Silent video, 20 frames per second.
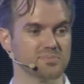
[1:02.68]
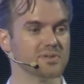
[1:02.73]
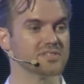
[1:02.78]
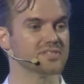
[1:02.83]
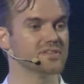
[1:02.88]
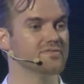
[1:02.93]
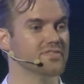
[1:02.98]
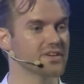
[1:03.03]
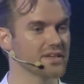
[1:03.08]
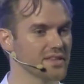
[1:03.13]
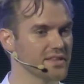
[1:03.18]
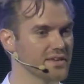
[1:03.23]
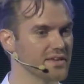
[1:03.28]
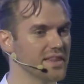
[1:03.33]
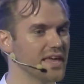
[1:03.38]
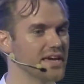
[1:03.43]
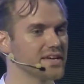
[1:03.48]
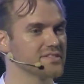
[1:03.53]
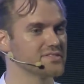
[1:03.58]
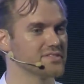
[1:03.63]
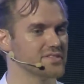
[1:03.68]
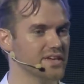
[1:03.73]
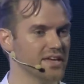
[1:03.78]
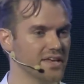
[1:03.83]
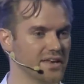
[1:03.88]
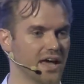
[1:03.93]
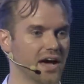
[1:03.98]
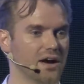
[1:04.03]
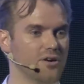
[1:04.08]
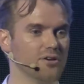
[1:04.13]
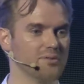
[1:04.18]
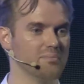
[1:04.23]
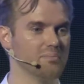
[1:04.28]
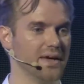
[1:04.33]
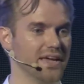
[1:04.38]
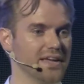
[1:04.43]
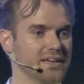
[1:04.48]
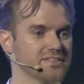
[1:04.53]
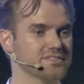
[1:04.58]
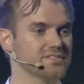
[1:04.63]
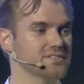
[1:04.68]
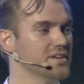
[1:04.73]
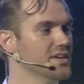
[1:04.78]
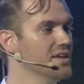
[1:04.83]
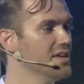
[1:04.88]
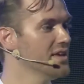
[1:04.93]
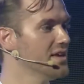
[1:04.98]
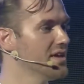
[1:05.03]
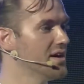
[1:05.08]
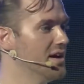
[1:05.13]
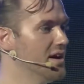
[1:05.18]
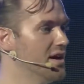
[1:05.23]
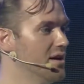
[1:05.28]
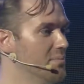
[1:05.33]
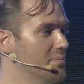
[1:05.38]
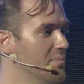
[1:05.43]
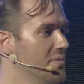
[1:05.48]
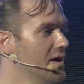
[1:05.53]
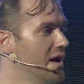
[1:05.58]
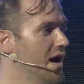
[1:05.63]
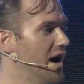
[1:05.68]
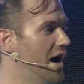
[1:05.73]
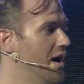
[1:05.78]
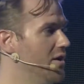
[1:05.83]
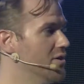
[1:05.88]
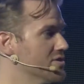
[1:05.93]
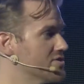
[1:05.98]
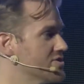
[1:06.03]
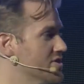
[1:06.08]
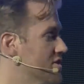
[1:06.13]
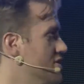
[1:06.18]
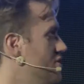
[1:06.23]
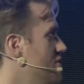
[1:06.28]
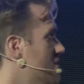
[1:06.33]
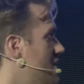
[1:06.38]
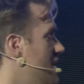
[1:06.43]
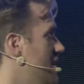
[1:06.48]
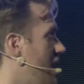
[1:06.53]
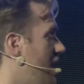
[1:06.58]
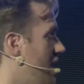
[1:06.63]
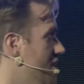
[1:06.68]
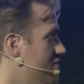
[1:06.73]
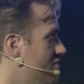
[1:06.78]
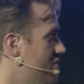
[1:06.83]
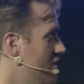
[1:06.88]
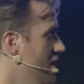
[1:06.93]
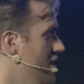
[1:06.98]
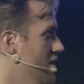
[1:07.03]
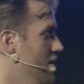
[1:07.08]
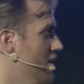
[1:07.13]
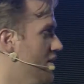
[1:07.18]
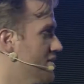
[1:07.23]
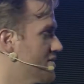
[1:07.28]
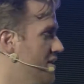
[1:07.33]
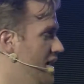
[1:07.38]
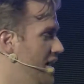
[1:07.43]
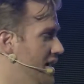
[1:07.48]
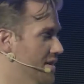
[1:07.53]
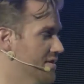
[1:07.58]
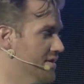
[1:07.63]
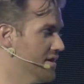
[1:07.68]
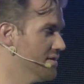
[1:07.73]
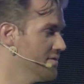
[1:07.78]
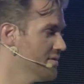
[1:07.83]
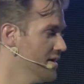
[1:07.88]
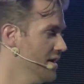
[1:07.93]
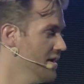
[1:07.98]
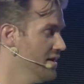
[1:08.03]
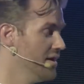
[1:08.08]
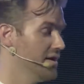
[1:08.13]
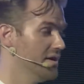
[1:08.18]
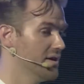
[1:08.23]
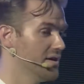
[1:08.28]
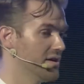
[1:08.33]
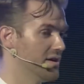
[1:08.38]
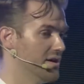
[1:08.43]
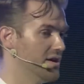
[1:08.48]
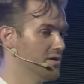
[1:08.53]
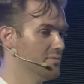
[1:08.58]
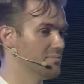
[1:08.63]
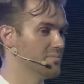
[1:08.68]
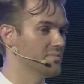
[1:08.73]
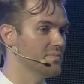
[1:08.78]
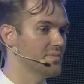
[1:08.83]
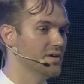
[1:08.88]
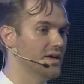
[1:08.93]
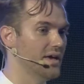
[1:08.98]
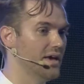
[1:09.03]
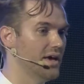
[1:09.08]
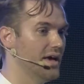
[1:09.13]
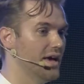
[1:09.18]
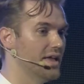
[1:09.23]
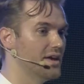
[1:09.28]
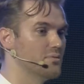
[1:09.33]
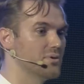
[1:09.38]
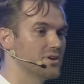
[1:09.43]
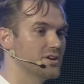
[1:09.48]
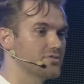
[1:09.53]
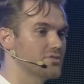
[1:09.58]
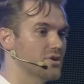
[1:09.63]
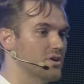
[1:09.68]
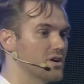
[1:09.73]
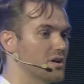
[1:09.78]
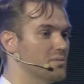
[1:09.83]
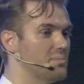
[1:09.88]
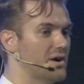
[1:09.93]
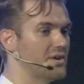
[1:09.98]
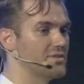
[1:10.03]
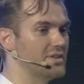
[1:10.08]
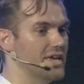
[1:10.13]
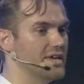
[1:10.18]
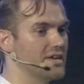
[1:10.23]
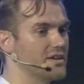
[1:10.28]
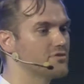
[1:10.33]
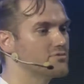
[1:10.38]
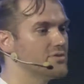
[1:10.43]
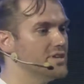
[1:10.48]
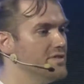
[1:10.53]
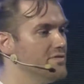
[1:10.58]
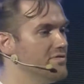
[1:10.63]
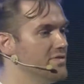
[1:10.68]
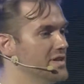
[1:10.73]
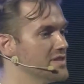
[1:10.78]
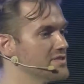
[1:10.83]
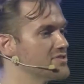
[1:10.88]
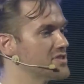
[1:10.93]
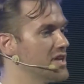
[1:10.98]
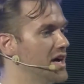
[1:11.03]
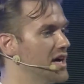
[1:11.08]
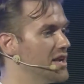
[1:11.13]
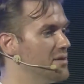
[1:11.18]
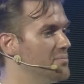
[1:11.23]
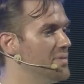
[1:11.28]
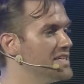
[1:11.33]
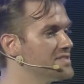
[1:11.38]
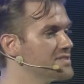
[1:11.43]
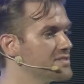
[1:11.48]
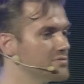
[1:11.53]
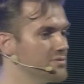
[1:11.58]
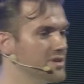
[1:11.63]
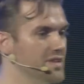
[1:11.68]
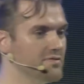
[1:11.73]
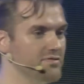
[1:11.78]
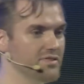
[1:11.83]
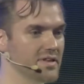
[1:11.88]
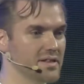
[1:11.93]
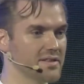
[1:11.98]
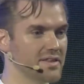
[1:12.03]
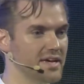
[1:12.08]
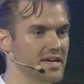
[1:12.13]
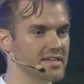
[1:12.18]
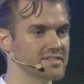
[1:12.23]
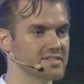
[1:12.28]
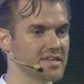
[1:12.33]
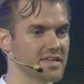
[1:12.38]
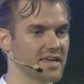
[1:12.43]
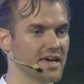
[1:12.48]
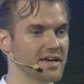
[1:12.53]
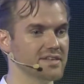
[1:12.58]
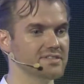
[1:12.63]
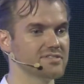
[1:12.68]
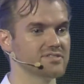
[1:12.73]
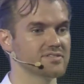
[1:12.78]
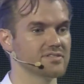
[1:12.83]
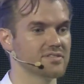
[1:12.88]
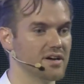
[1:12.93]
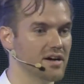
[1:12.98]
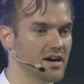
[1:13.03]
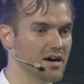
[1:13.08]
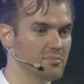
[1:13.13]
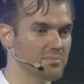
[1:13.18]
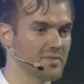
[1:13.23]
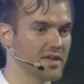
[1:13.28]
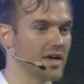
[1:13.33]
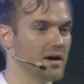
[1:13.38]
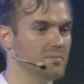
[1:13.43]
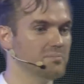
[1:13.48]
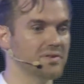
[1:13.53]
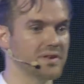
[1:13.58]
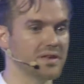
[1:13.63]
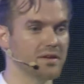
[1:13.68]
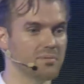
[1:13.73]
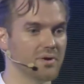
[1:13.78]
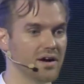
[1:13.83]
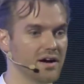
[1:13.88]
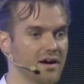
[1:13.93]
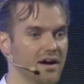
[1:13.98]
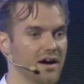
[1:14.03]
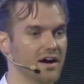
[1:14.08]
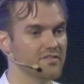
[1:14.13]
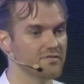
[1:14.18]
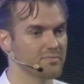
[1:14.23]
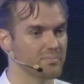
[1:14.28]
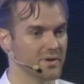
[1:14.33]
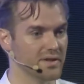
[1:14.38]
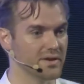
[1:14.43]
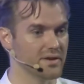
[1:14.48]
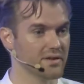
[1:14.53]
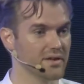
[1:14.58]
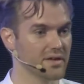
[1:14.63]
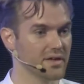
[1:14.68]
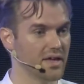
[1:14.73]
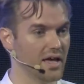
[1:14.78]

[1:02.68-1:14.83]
specifically legacy and how it makes our security life a lot harder. And I want to talk about a Greenfield startup, as Greenfield as it gets, the company where I've been